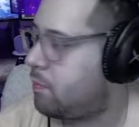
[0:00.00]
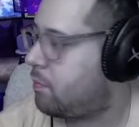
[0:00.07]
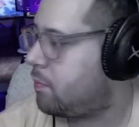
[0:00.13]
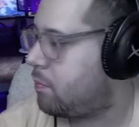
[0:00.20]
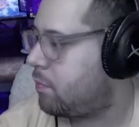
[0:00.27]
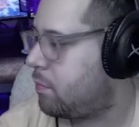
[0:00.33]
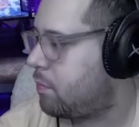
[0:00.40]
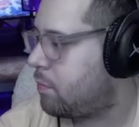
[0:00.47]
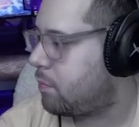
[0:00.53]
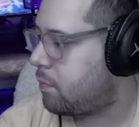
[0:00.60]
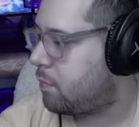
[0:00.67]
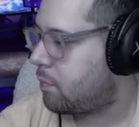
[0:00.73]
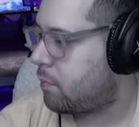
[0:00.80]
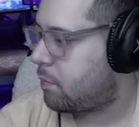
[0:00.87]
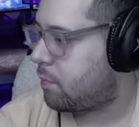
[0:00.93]

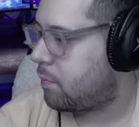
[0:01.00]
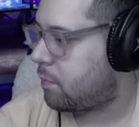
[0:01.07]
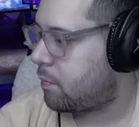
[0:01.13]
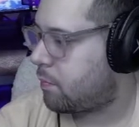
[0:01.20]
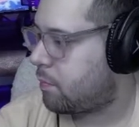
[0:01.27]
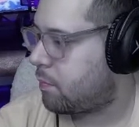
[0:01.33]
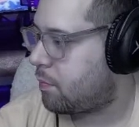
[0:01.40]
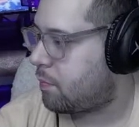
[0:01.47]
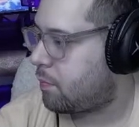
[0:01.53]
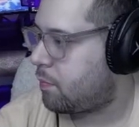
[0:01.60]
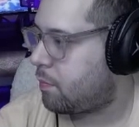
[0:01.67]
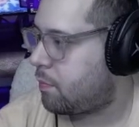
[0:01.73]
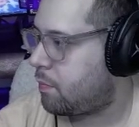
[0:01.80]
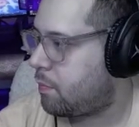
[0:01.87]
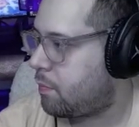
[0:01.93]

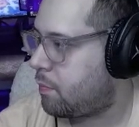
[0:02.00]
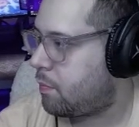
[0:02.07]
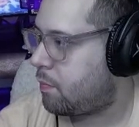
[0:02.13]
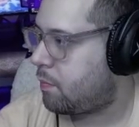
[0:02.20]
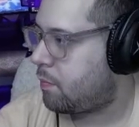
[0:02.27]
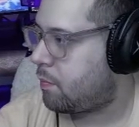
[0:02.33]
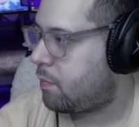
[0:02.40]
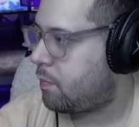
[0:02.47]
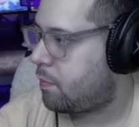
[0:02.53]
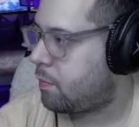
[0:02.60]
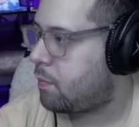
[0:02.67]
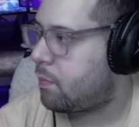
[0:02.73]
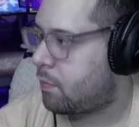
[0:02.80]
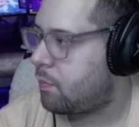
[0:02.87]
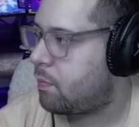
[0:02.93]

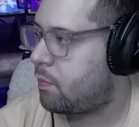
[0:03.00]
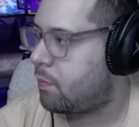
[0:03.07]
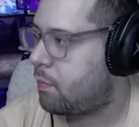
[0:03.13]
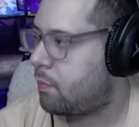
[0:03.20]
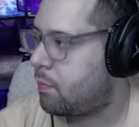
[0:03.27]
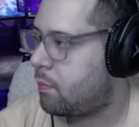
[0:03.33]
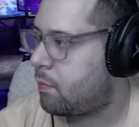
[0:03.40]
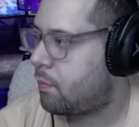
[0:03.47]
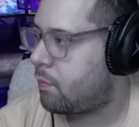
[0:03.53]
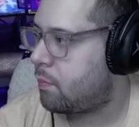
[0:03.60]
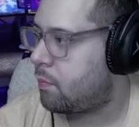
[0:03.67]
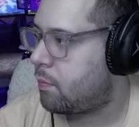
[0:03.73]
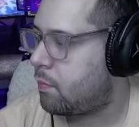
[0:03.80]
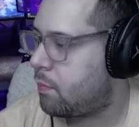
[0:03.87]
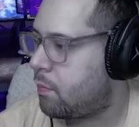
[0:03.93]

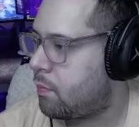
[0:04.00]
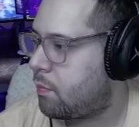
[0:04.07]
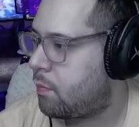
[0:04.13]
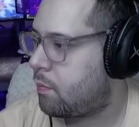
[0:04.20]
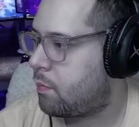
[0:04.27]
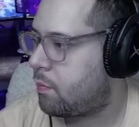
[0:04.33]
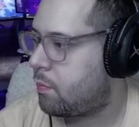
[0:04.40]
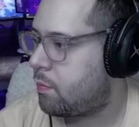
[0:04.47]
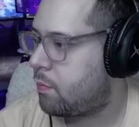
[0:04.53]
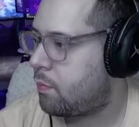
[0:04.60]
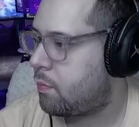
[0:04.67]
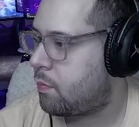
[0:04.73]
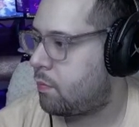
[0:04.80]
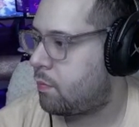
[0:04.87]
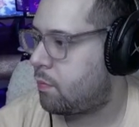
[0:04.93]

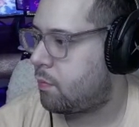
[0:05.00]
[no speech]